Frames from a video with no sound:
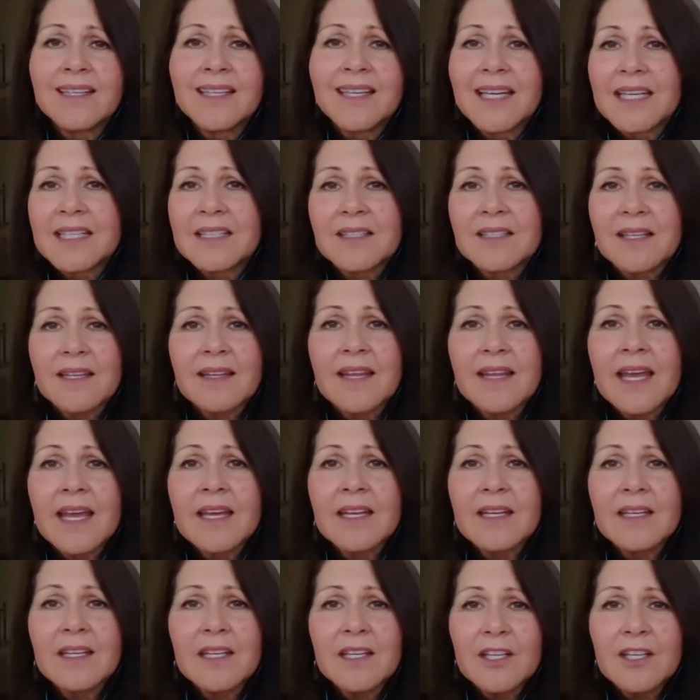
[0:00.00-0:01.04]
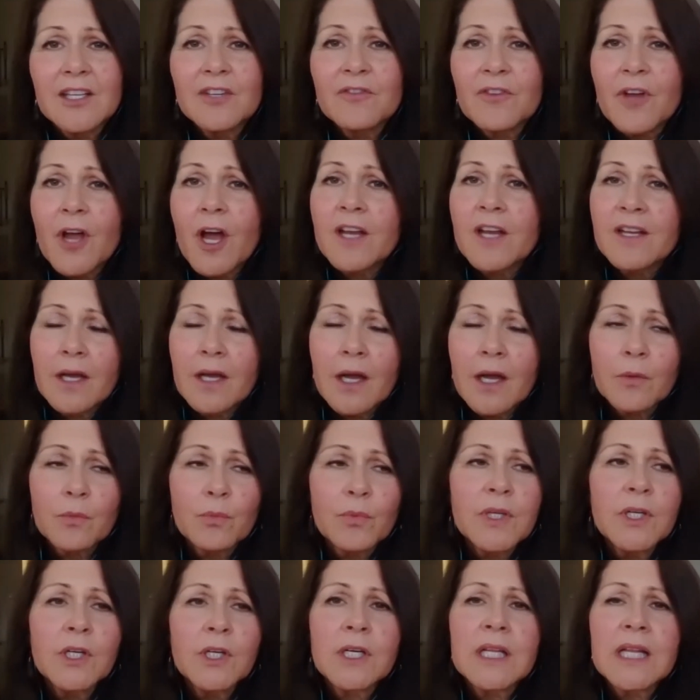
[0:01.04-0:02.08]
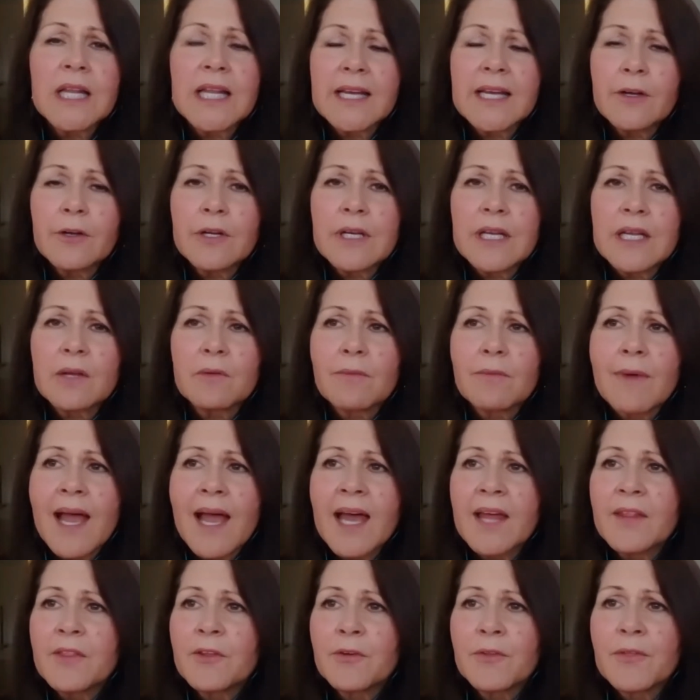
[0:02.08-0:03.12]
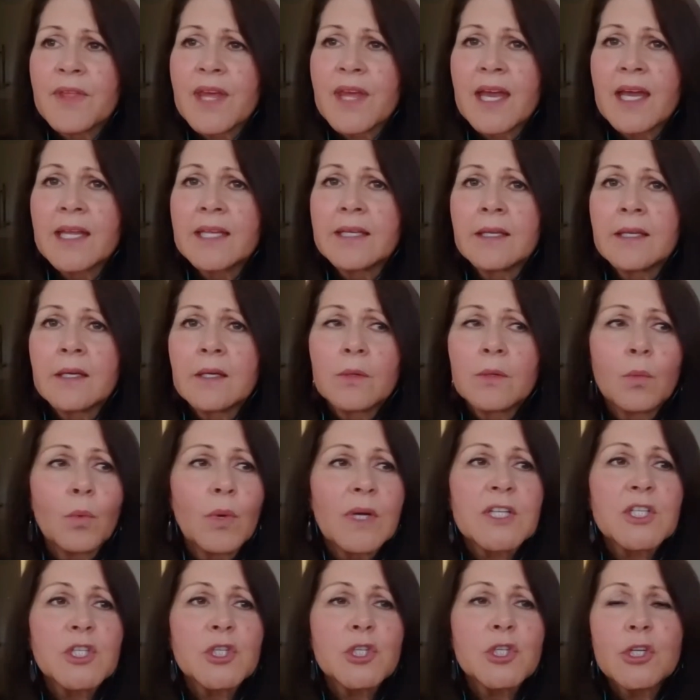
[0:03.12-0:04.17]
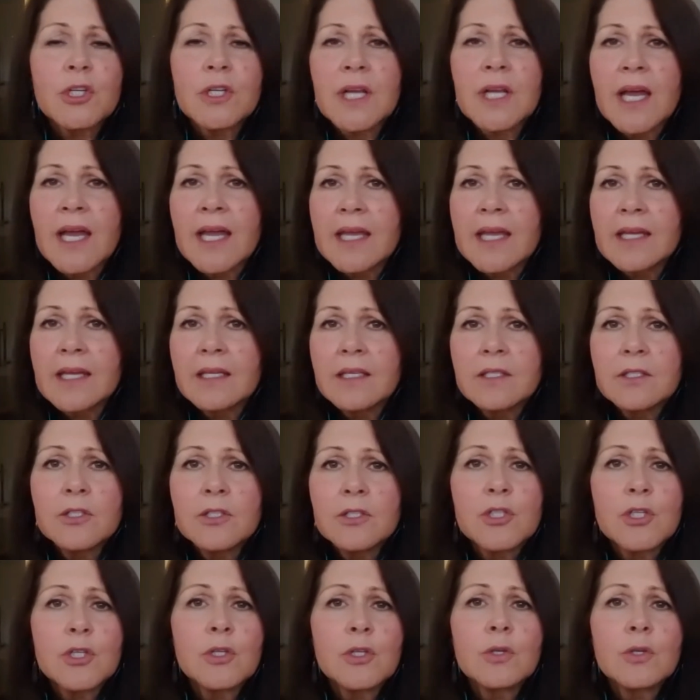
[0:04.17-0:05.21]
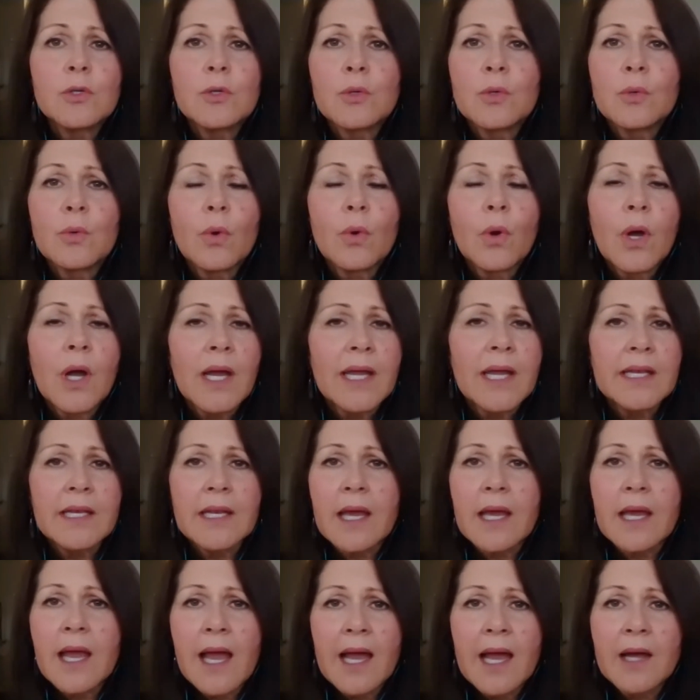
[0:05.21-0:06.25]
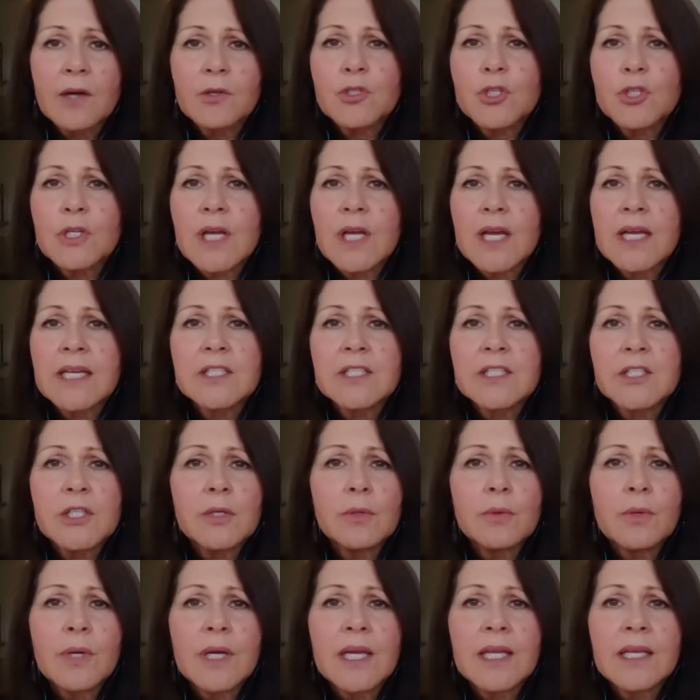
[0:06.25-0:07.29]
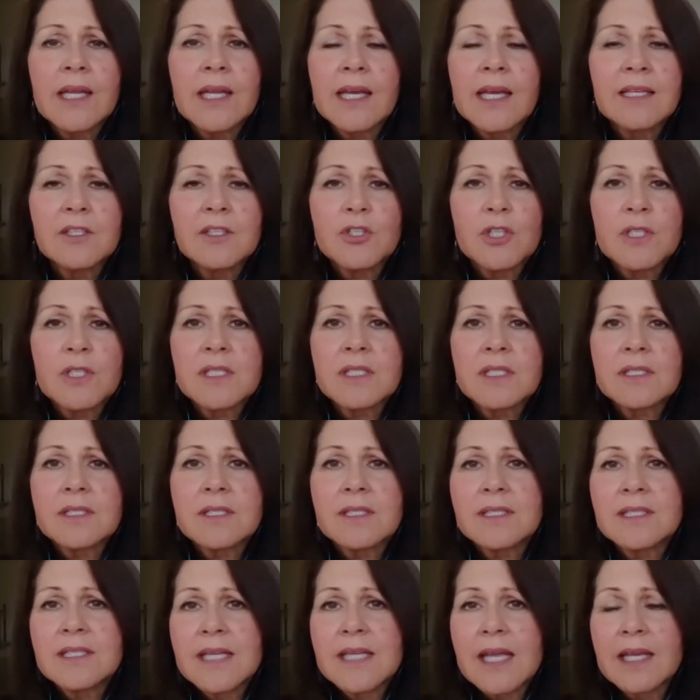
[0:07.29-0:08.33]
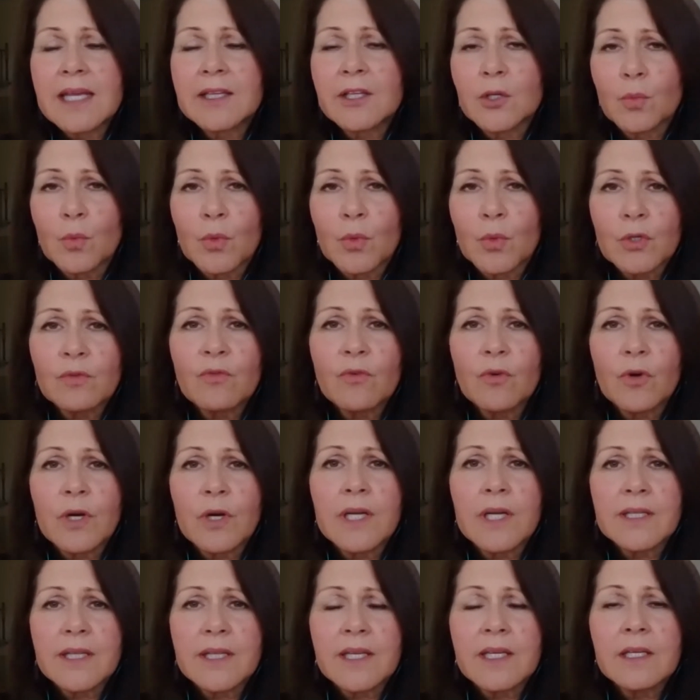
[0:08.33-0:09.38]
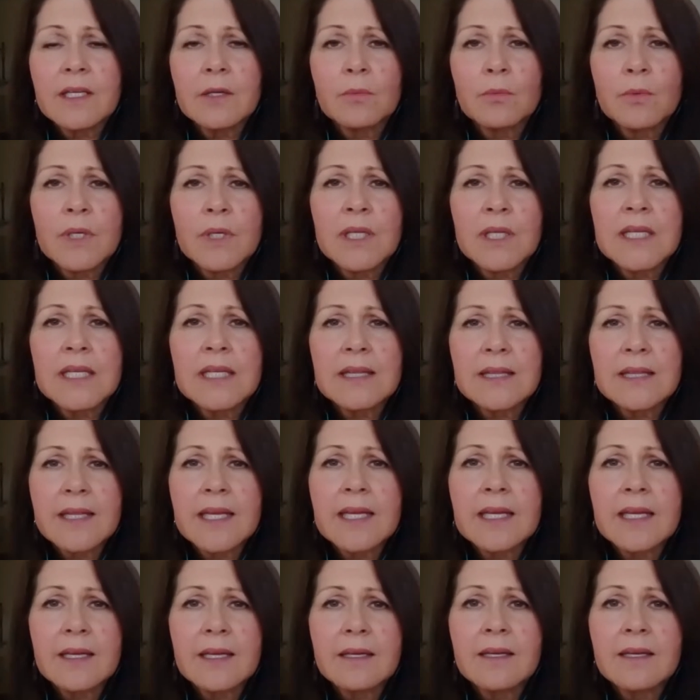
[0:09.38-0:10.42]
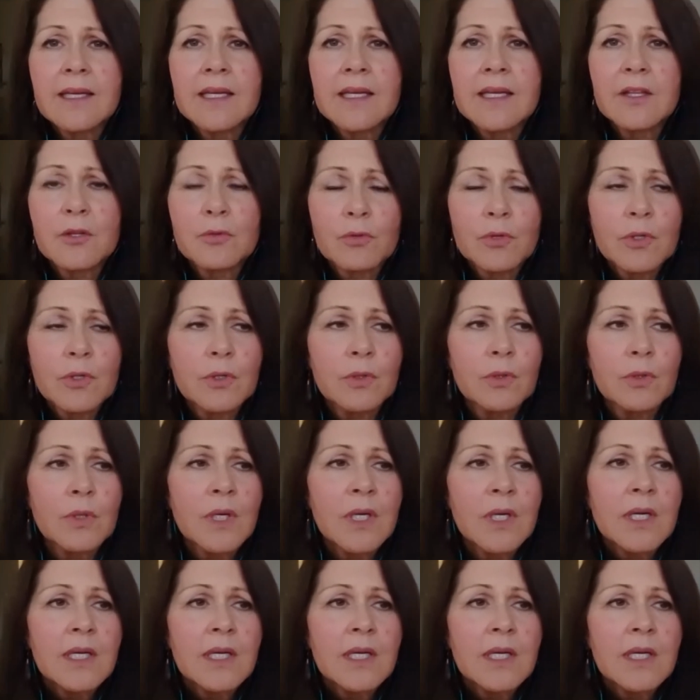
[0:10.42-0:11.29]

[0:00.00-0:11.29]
And yep. then you've got a, a real clarity, rather than what should I do and how should I do it, and just take their word for it, that you really think it through.